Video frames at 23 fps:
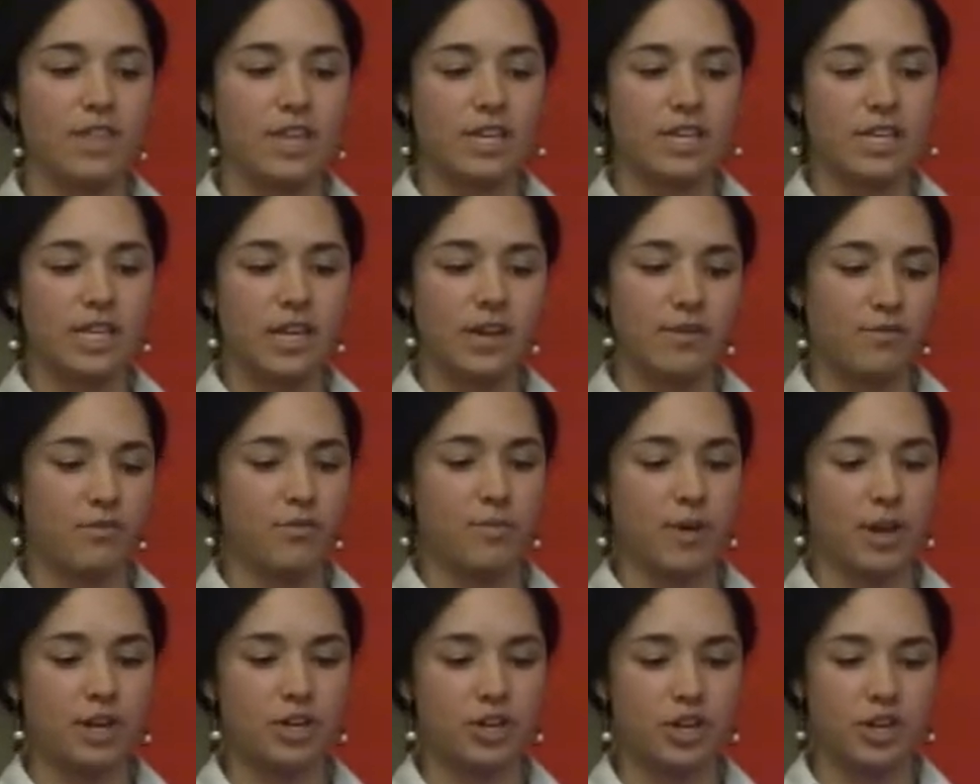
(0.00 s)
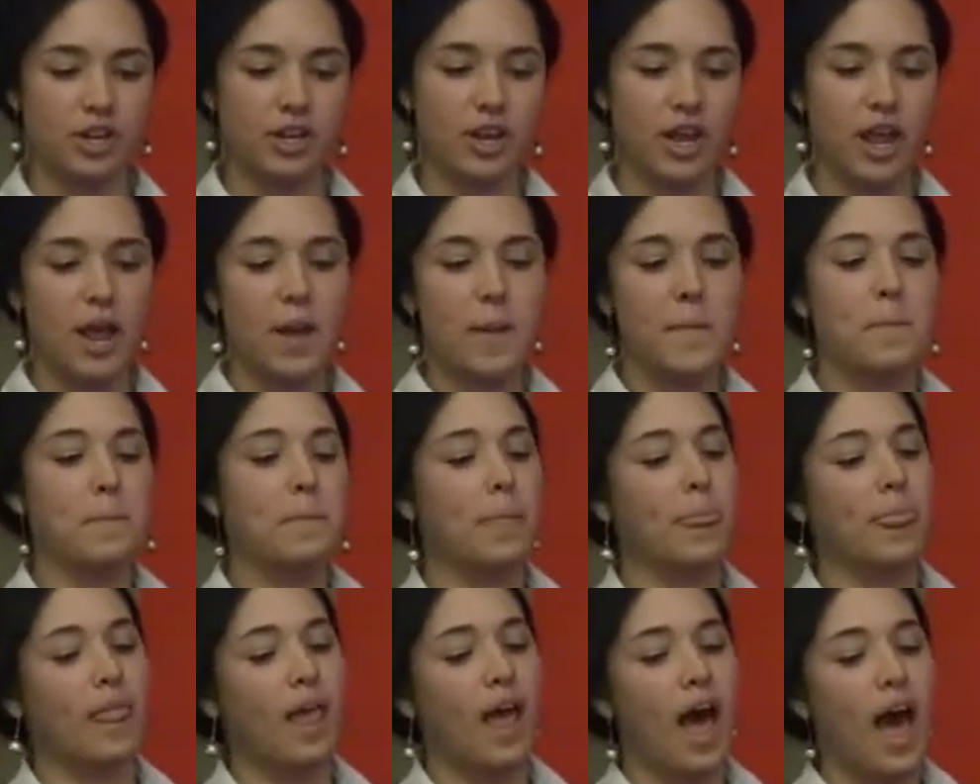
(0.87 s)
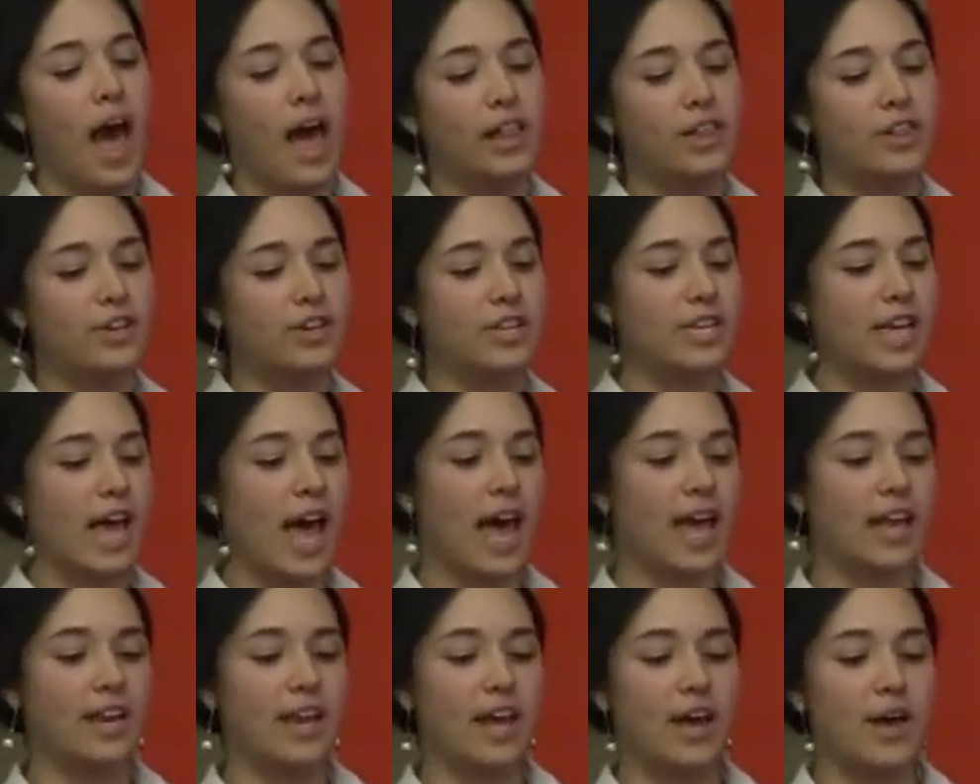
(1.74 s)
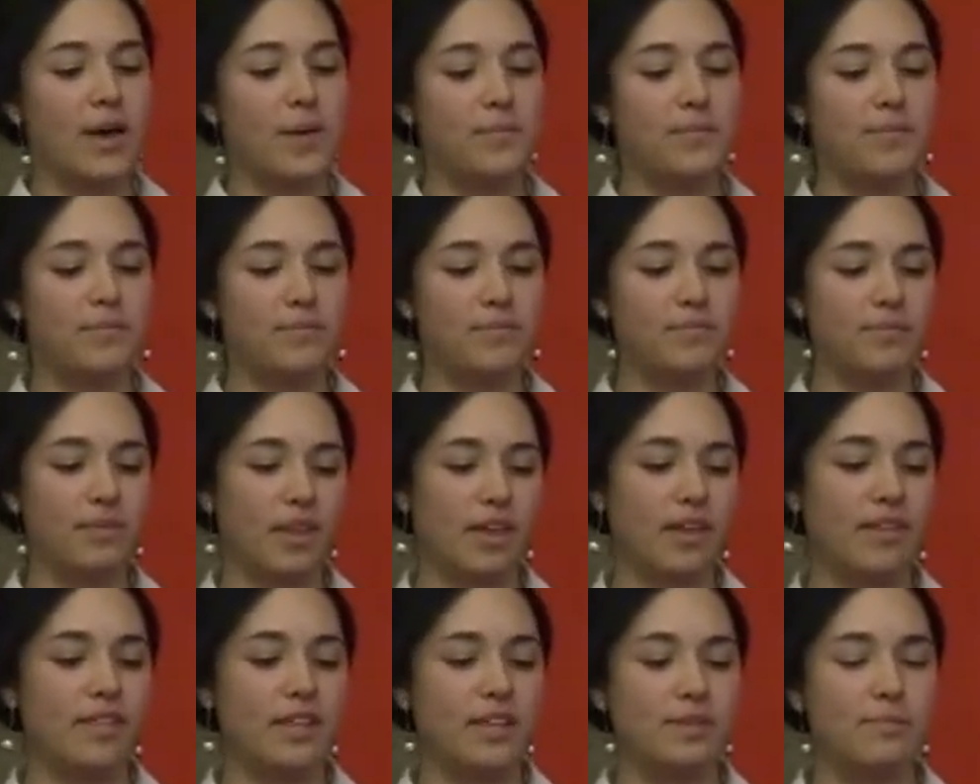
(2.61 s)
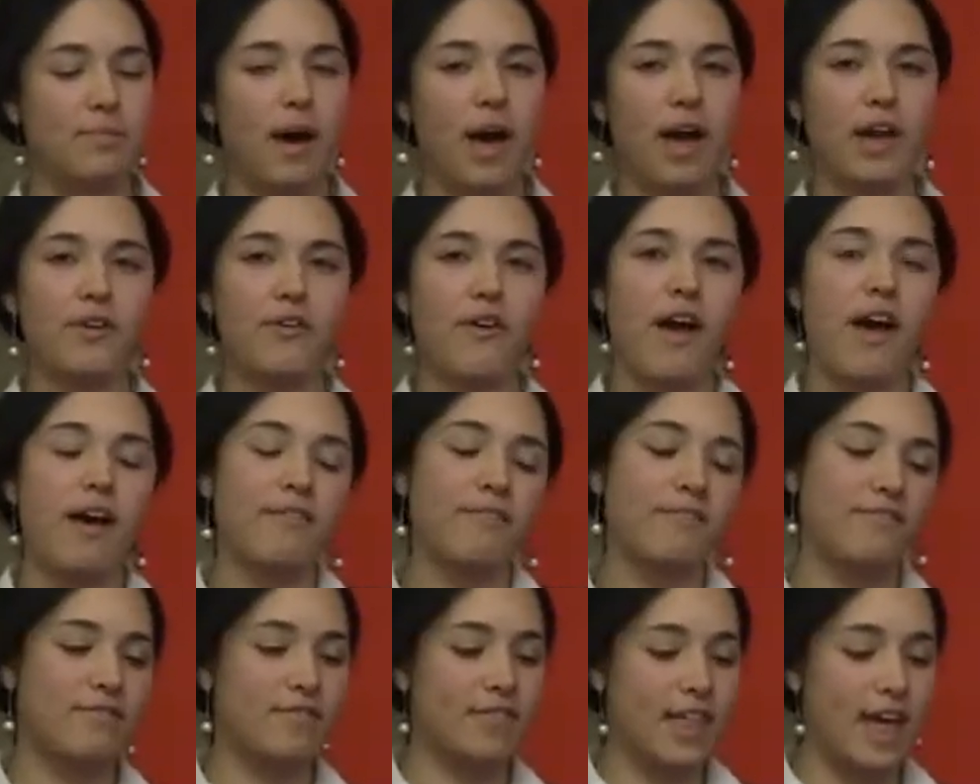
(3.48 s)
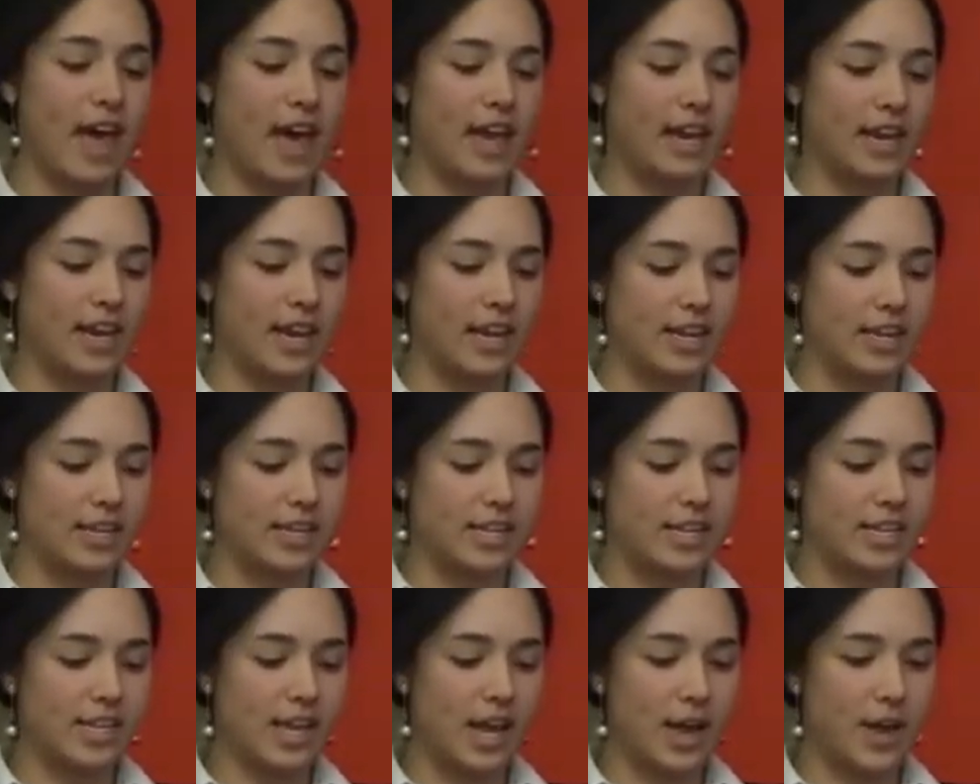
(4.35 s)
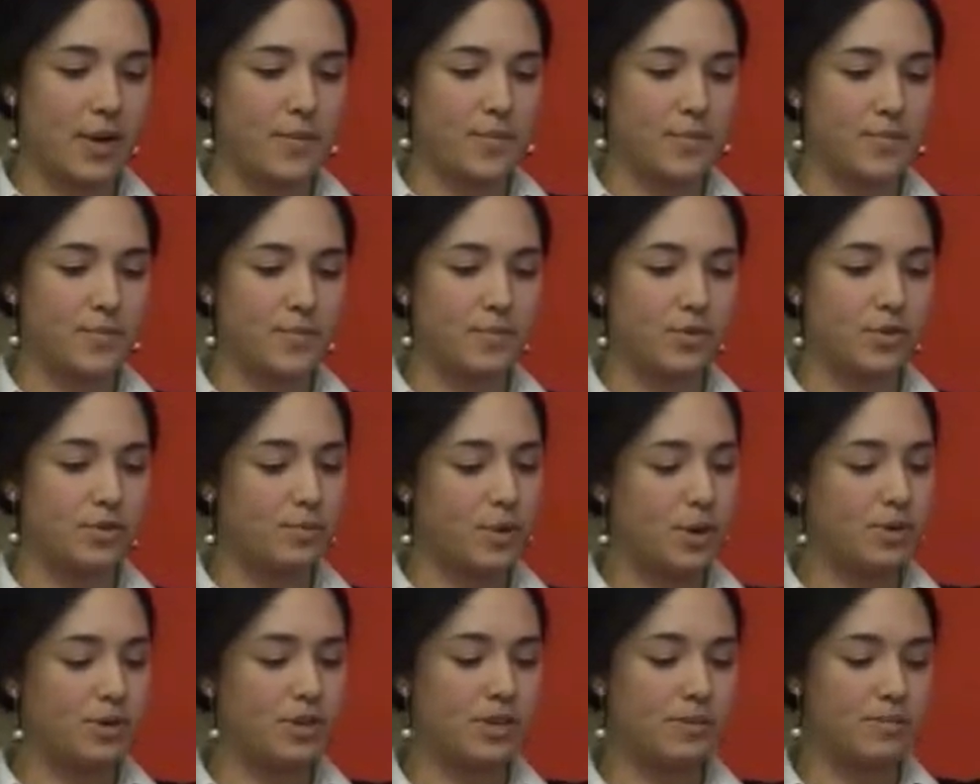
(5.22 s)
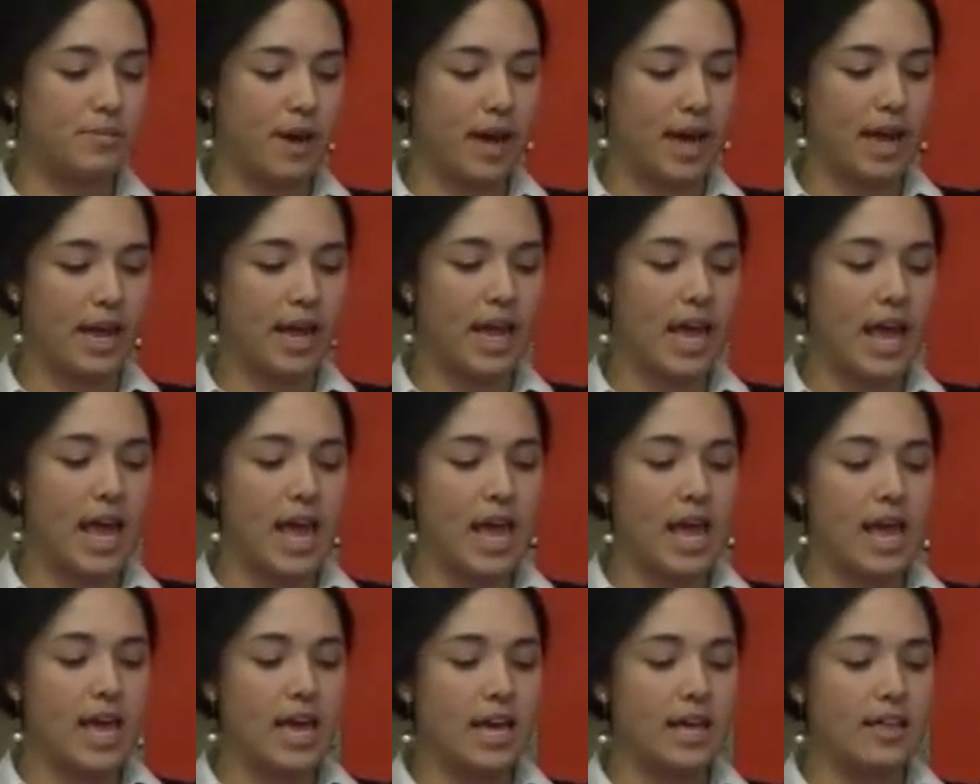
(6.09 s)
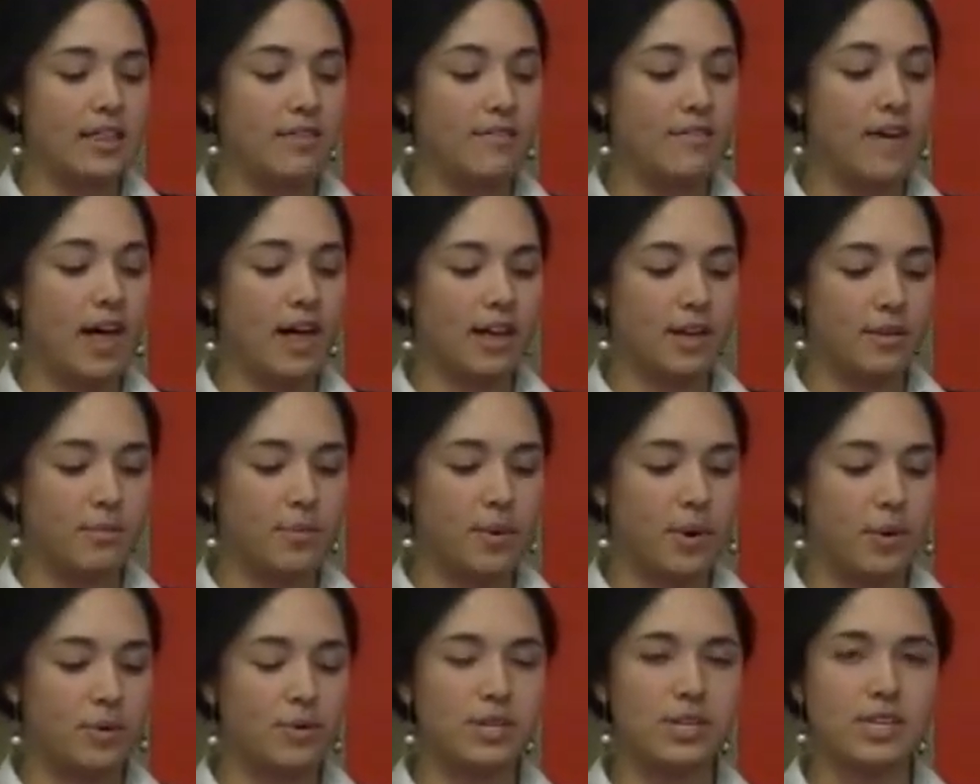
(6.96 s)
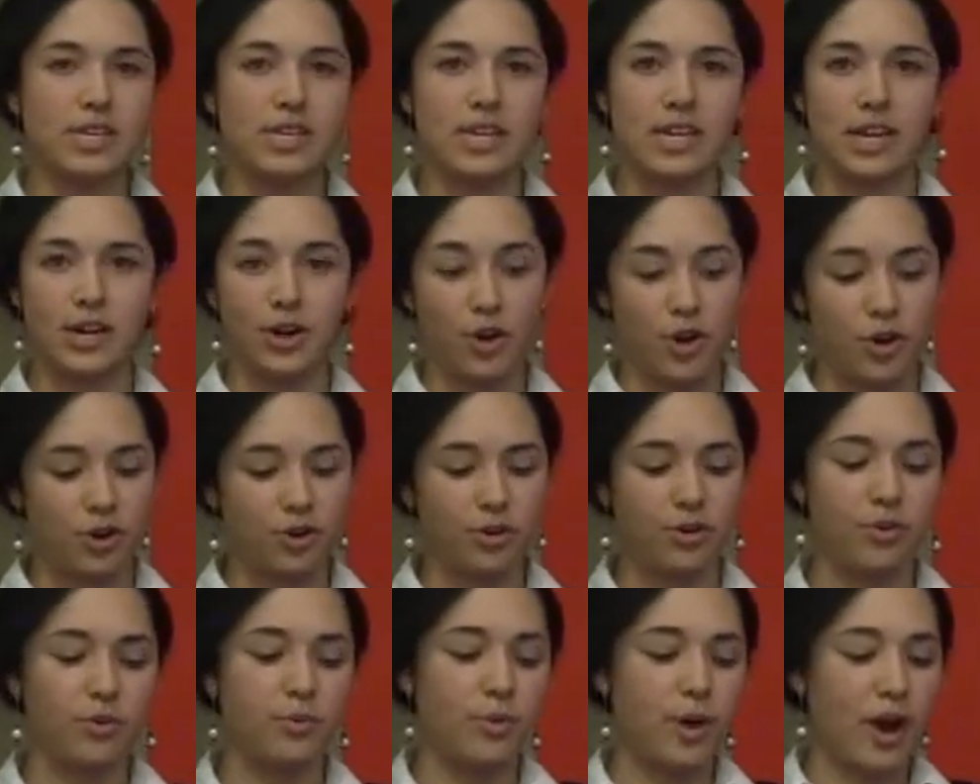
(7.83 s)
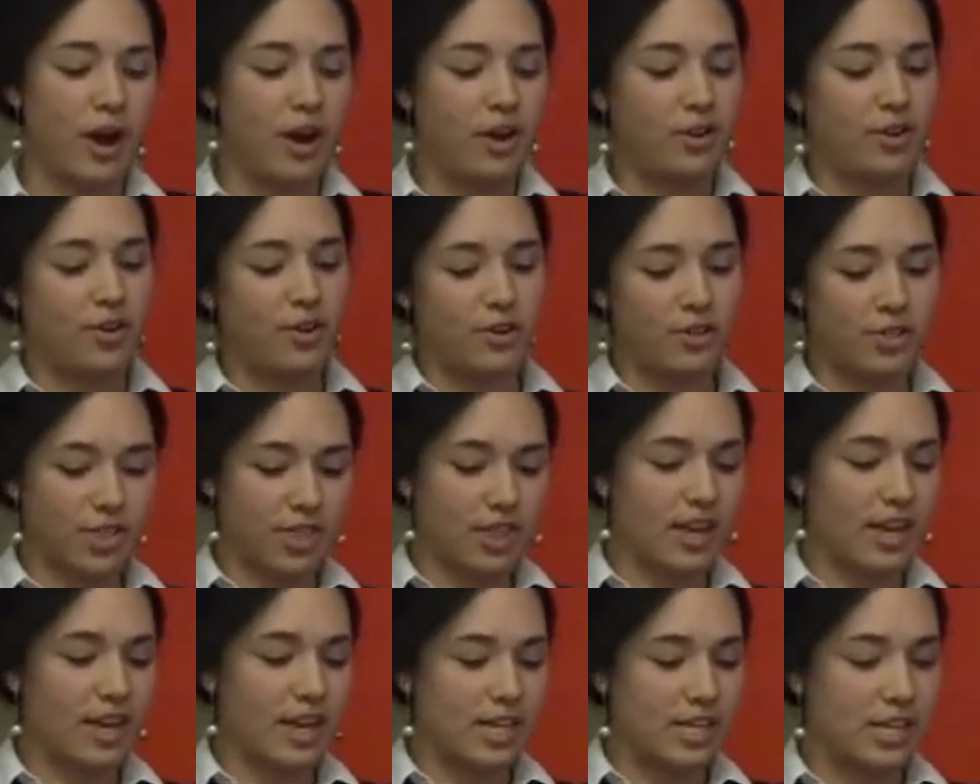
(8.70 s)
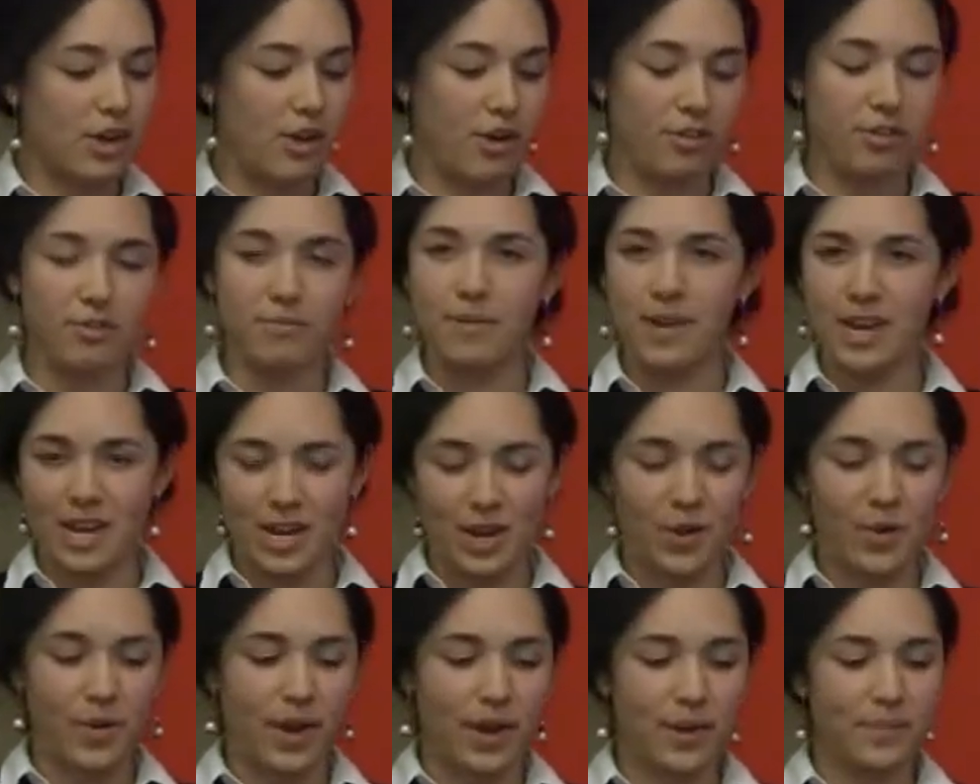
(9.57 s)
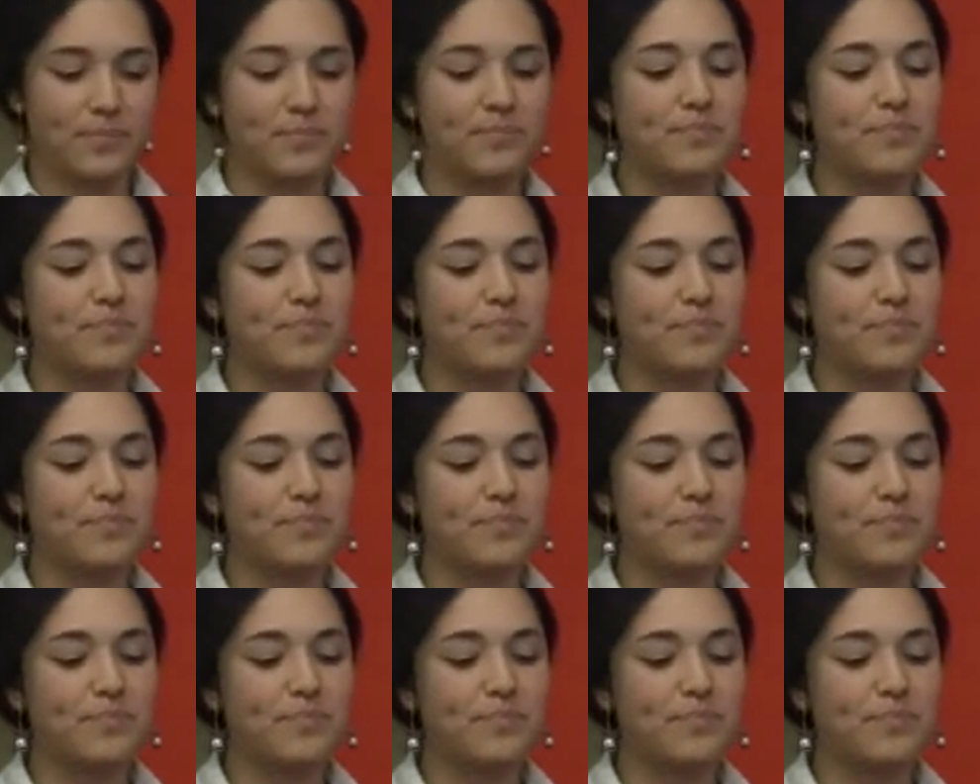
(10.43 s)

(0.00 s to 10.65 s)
this information. I looked at this pie graph that was posted by the Falcon Post in an article, "Where on Earth is All the Money Going?"